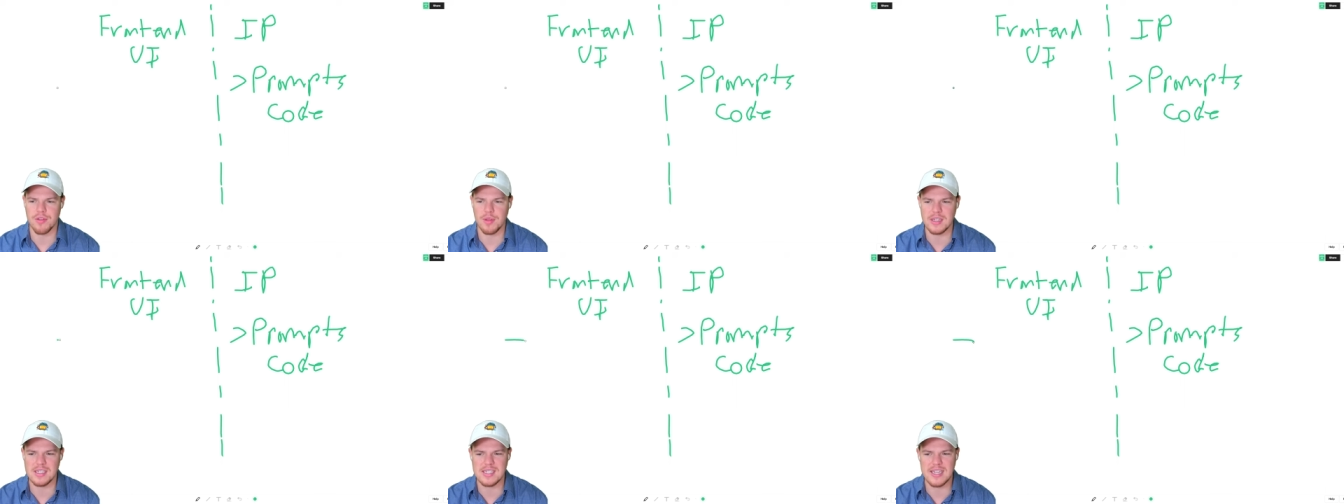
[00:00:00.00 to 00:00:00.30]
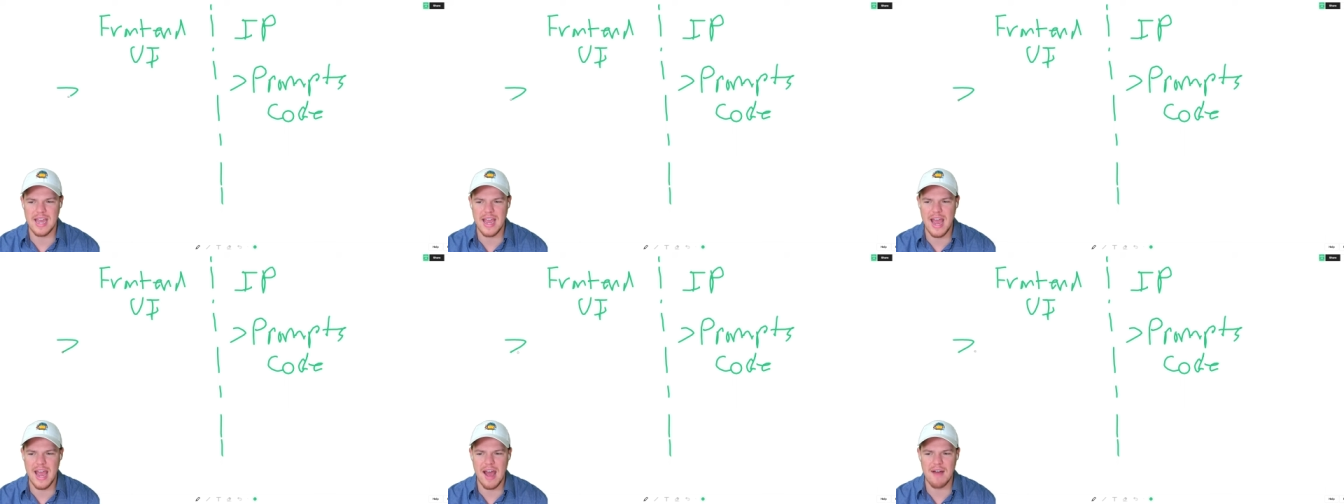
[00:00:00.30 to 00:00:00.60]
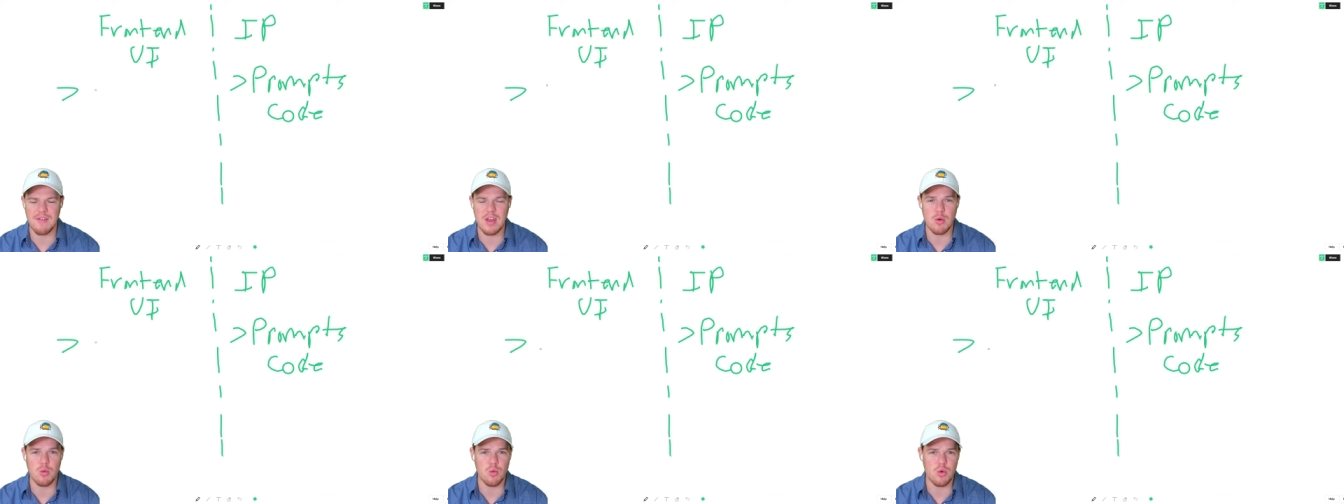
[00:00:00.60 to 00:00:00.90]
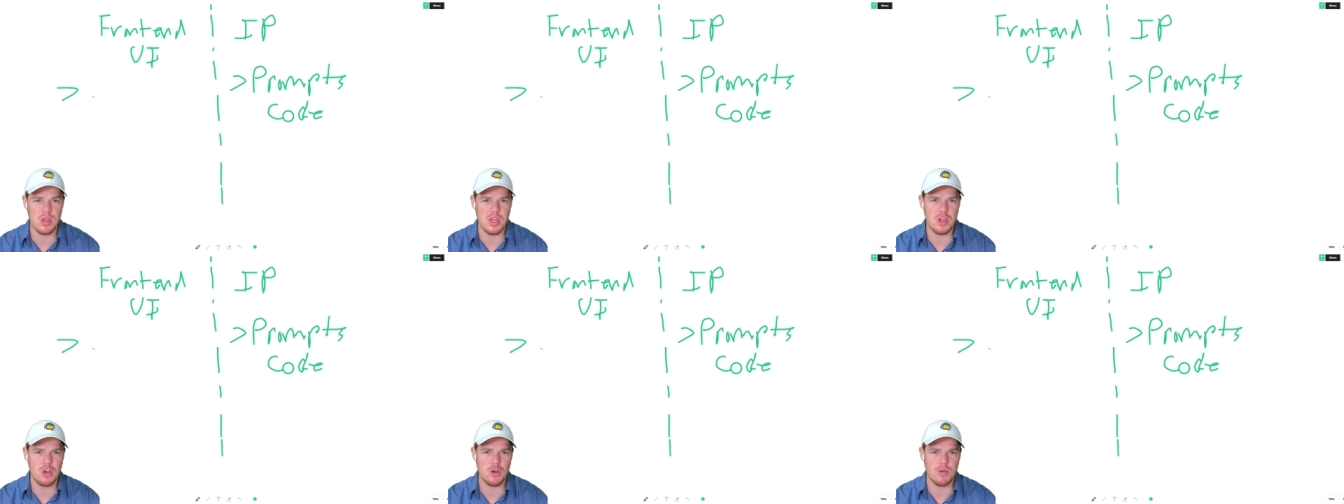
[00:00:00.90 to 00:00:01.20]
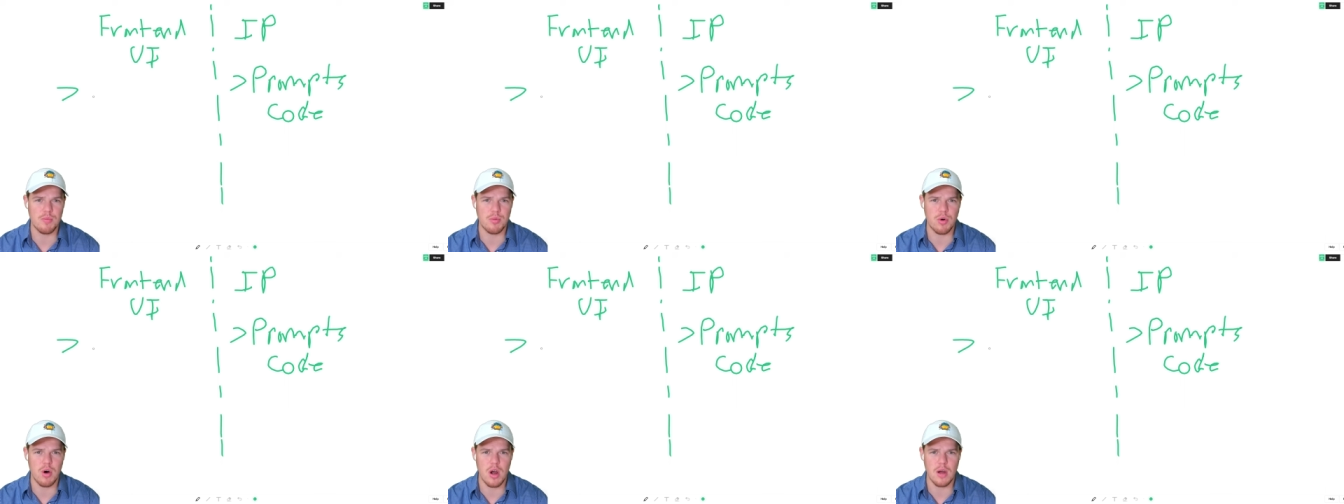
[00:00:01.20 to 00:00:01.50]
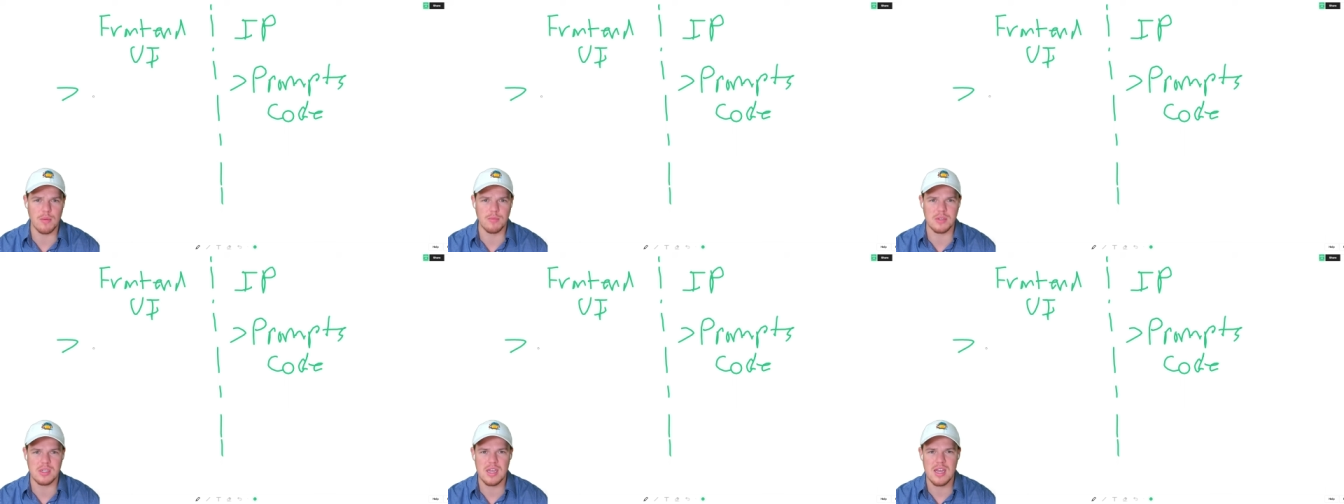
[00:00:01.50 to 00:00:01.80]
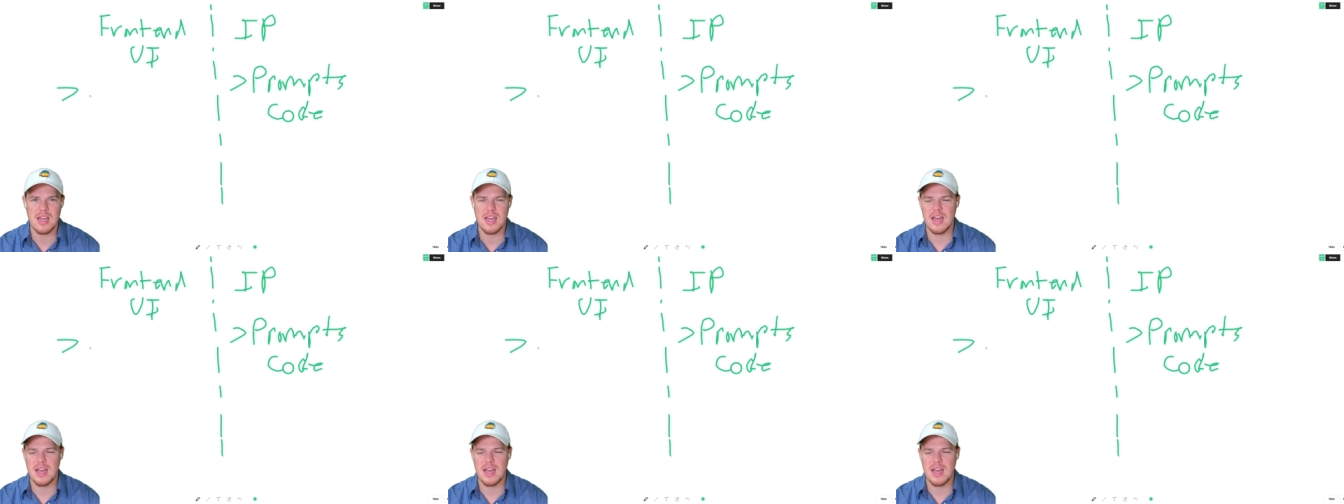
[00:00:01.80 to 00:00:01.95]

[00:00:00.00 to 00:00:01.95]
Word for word: Let's say I have a really good prompt